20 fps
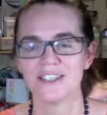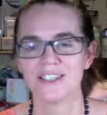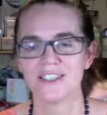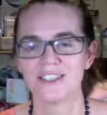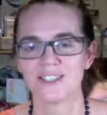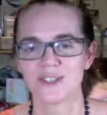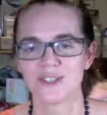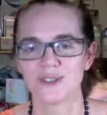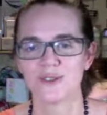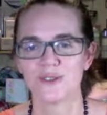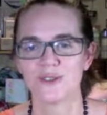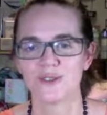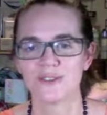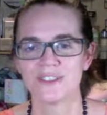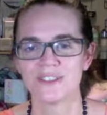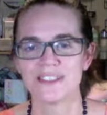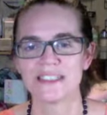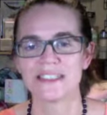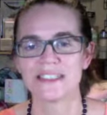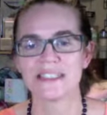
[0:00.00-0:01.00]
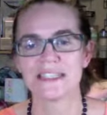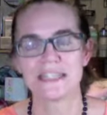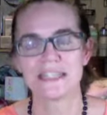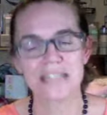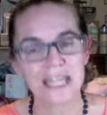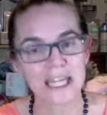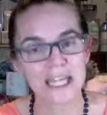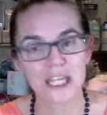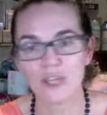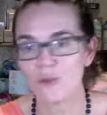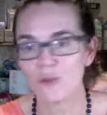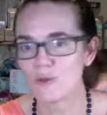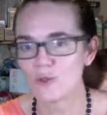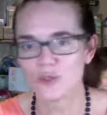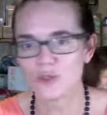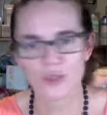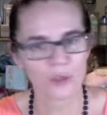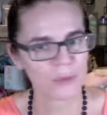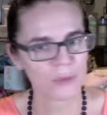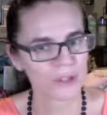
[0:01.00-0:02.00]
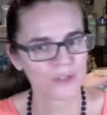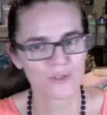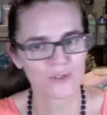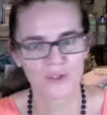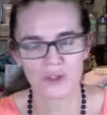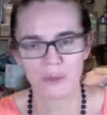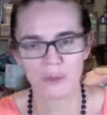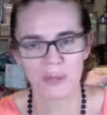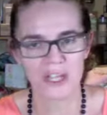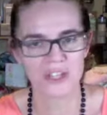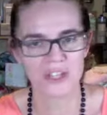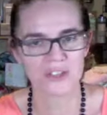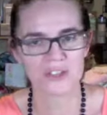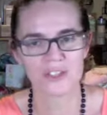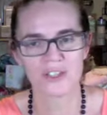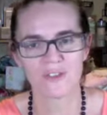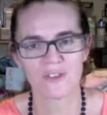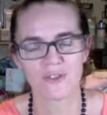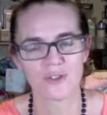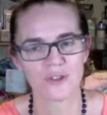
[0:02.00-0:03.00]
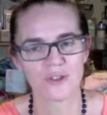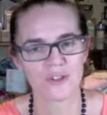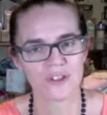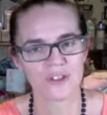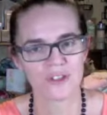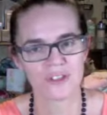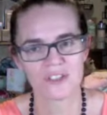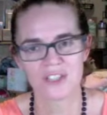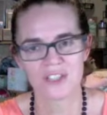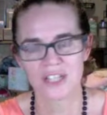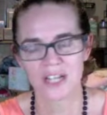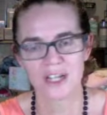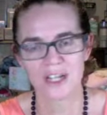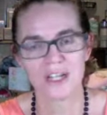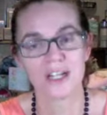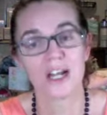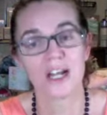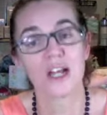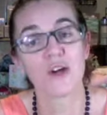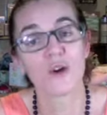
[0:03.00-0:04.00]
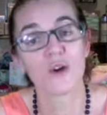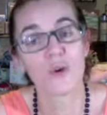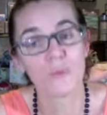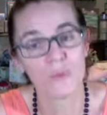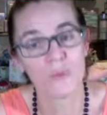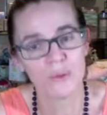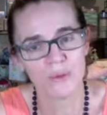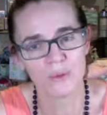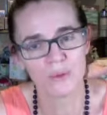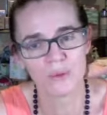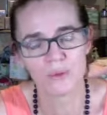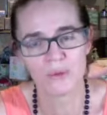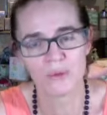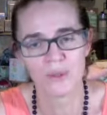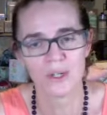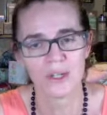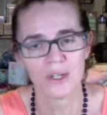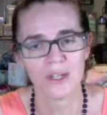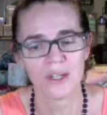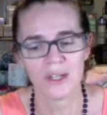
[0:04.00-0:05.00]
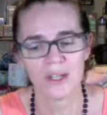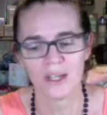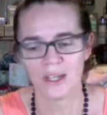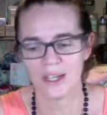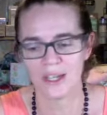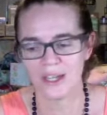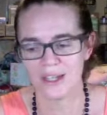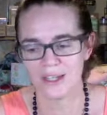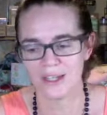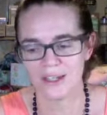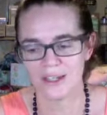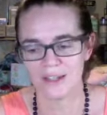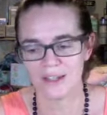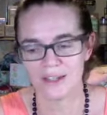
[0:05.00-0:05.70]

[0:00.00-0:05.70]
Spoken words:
So thank you so much for your patience and for your understanding. I hope you do. And